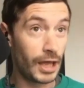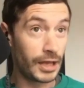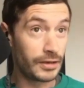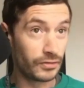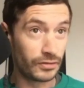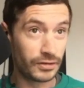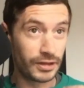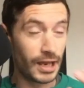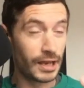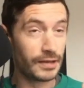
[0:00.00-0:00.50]

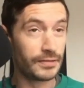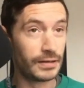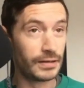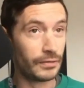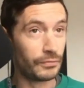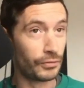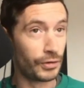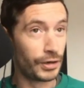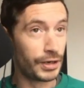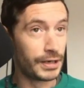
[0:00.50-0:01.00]
just get their
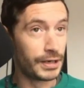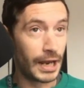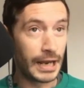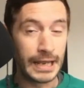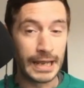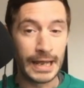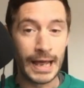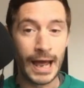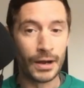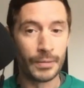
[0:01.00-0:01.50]
delivery? They
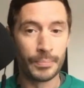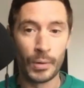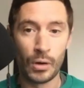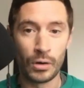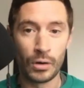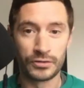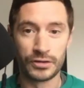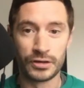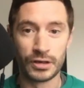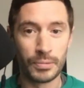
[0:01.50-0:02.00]
eat out of the
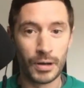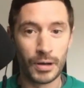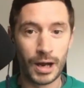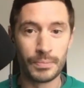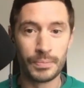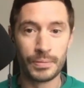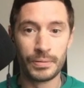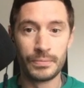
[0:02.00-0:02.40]
box in the pub.